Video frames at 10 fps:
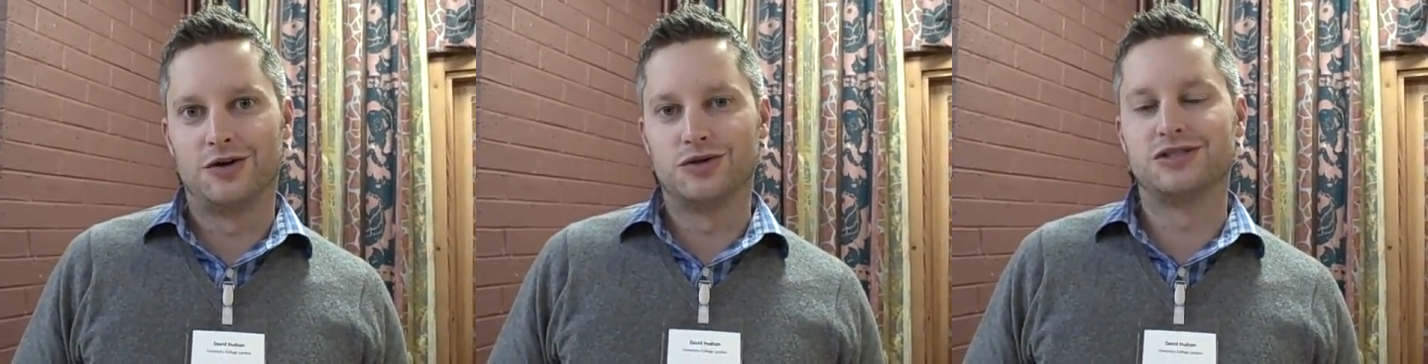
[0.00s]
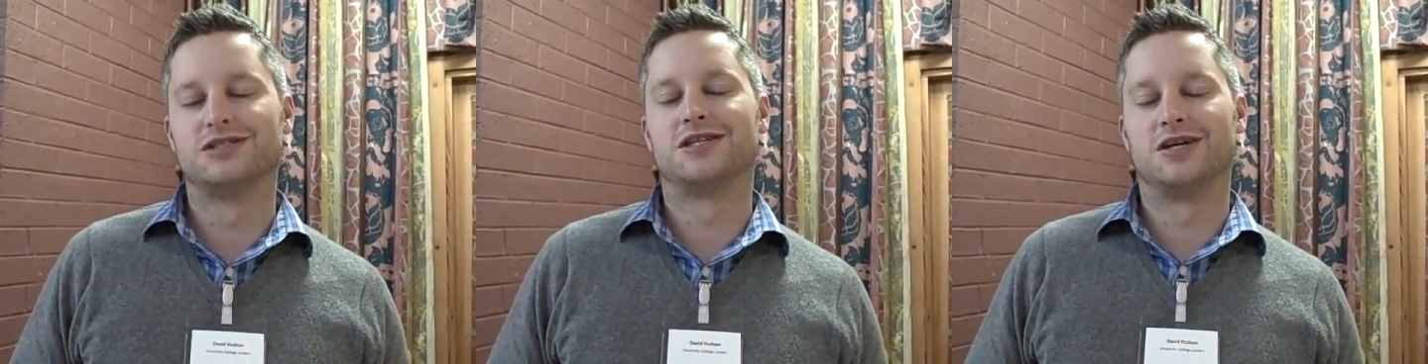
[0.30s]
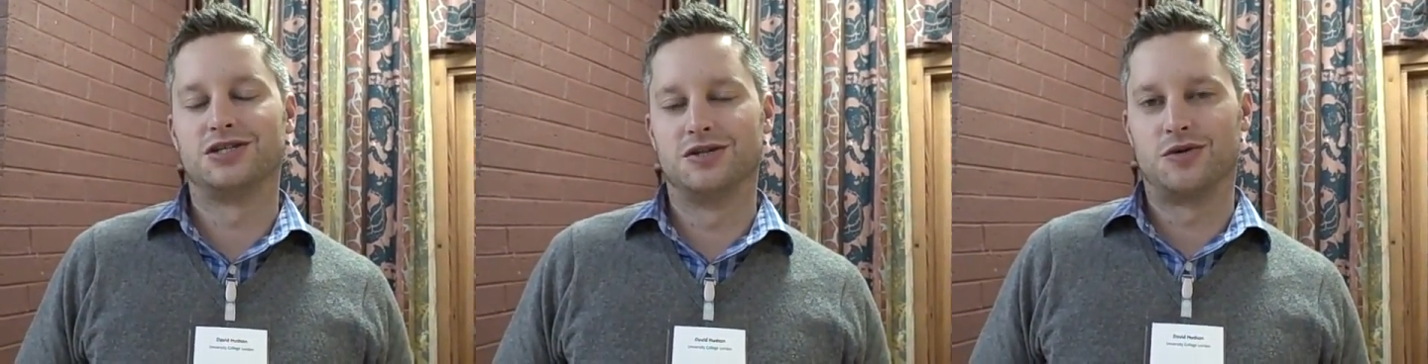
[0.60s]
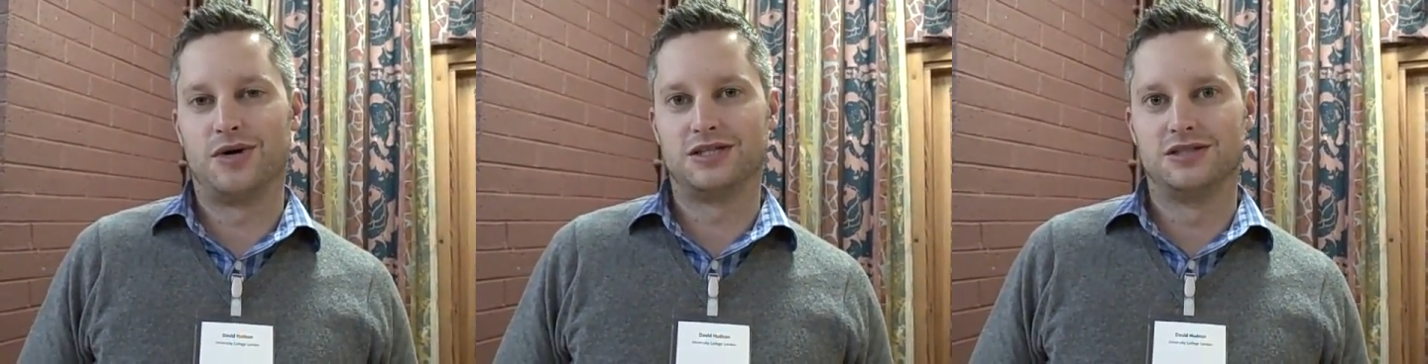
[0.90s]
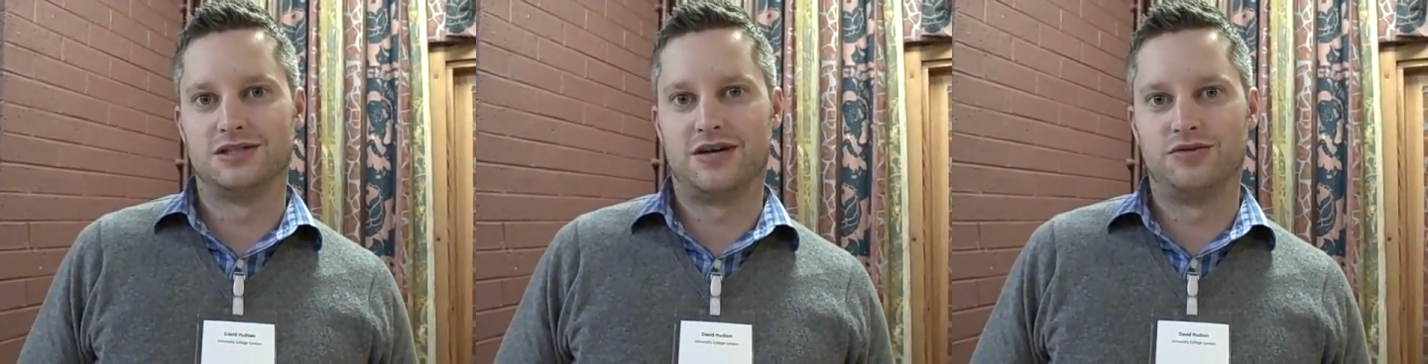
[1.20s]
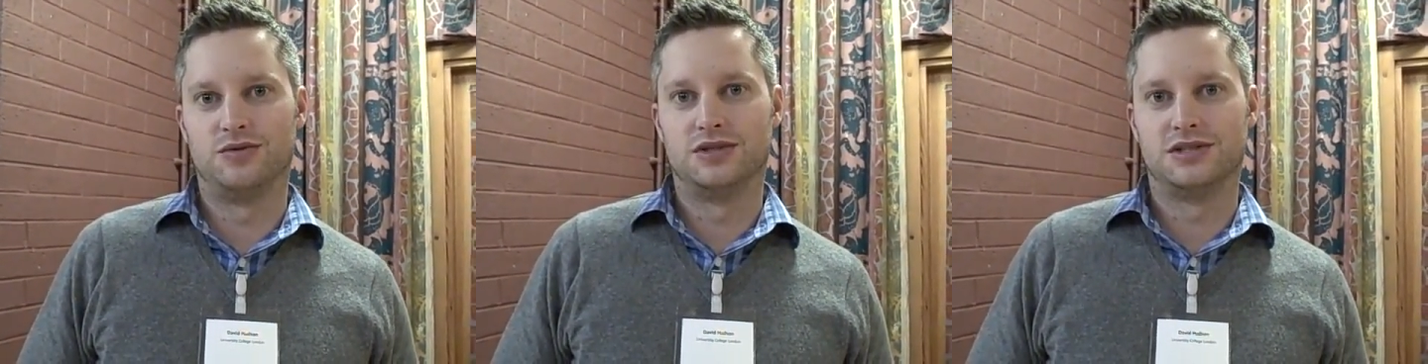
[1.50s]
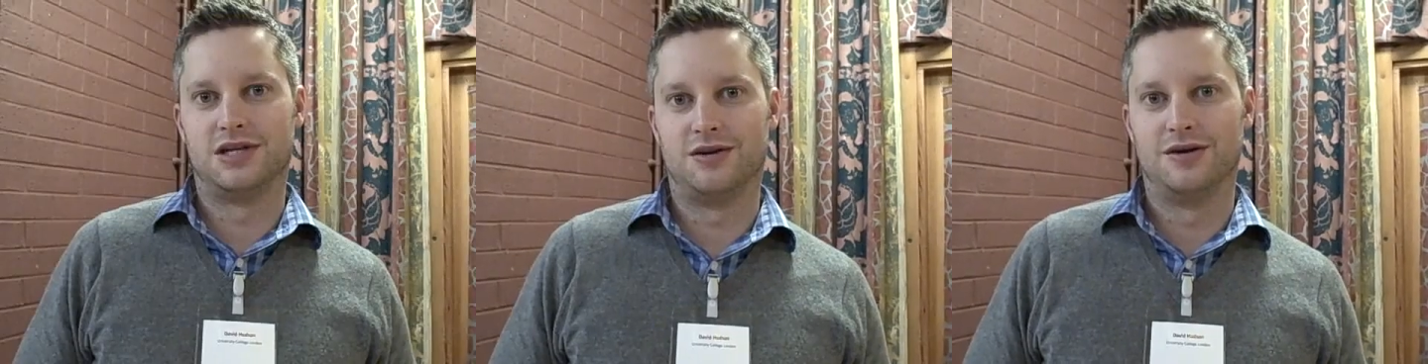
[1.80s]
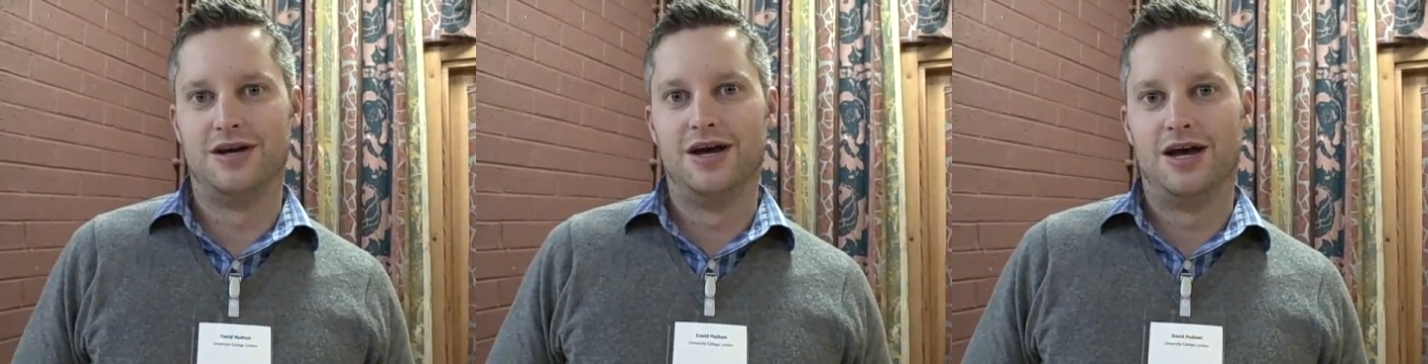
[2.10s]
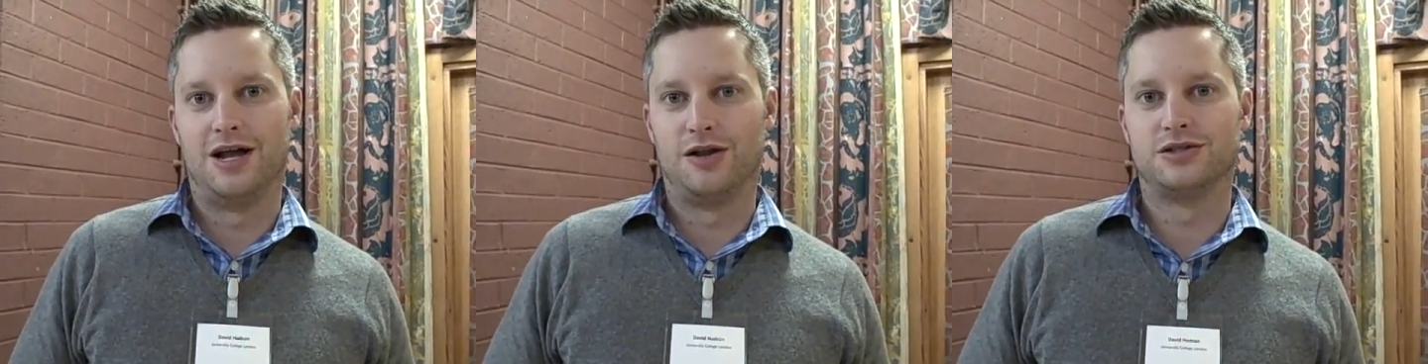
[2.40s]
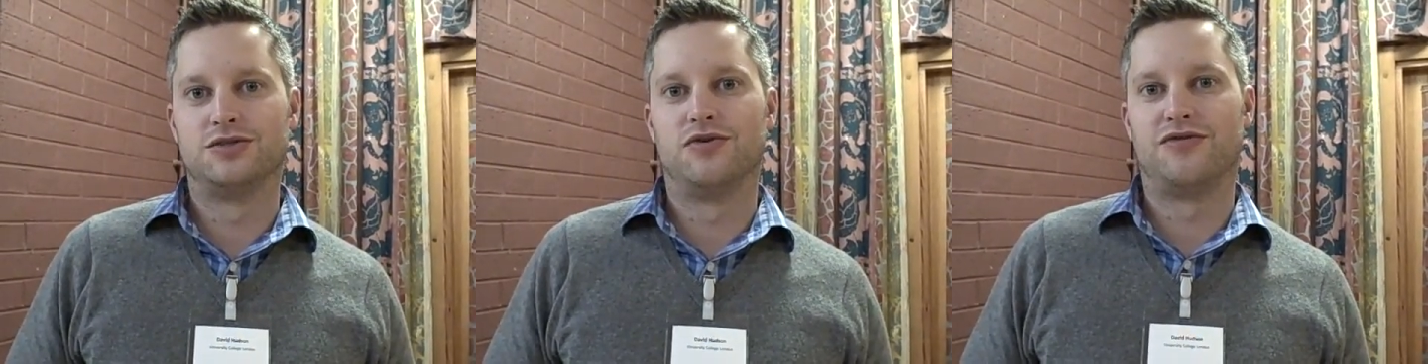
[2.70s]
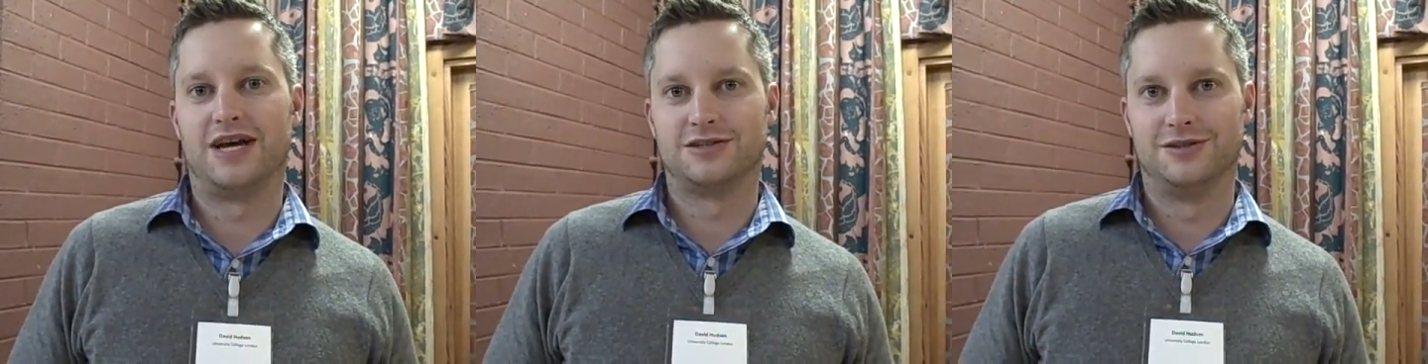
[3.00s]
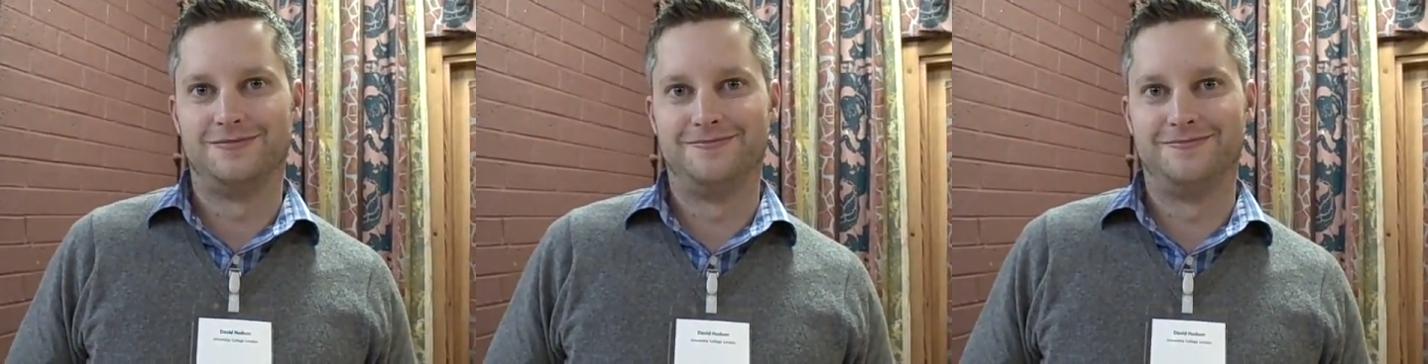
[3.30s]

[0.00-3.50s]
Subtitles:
good discussion and questions afterwards, so lots to reflect on.